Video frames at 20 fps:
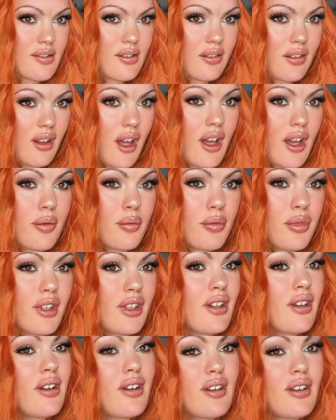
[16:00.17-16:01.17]
a lot
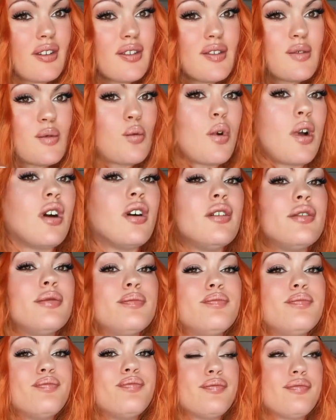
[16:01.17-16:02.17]
because, well,
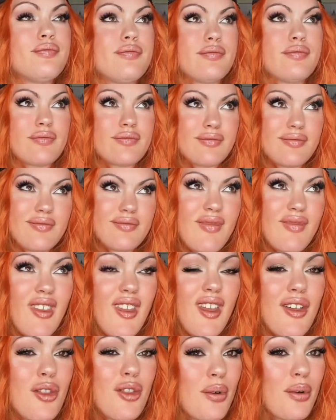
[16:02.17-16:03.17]

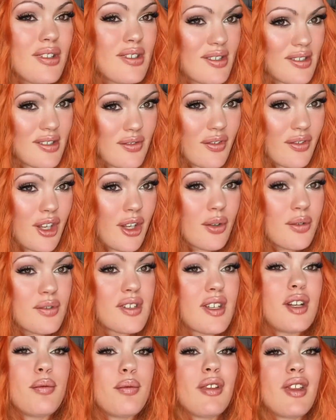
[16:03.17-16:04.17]
otherwise this video is
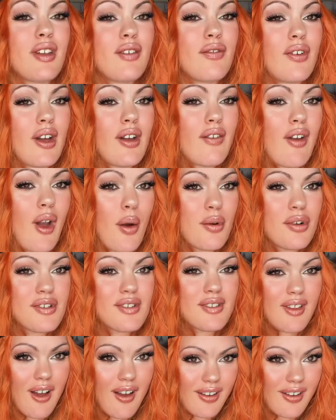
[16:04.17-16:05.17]
going to be like 5
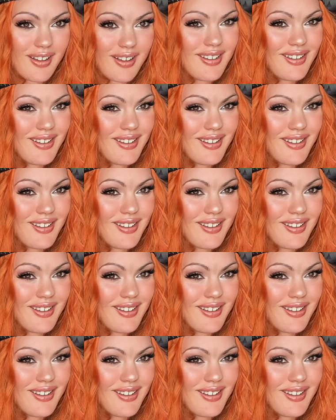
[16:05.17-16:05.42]
hours long.